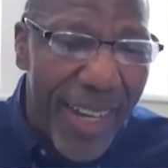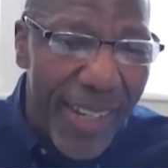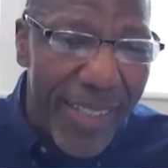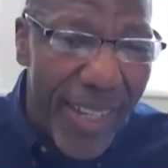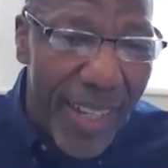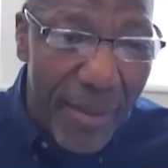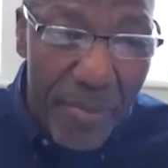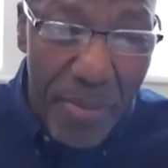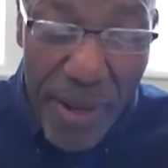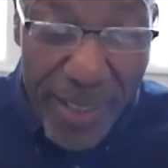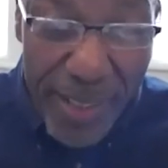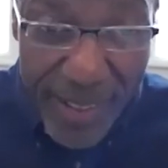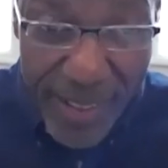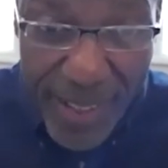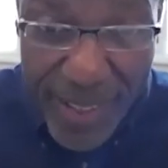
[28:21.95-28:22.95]
conduct
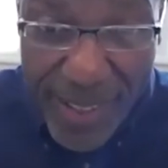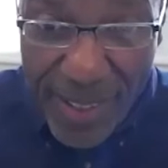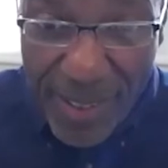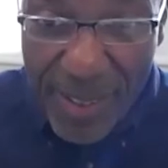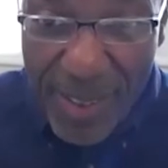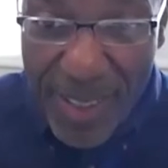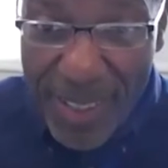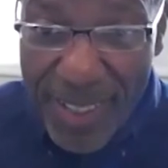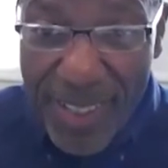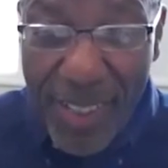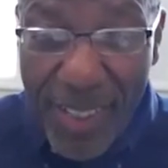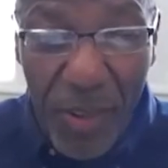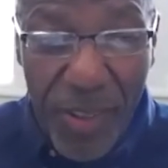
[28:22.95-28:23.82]
prejudicial to good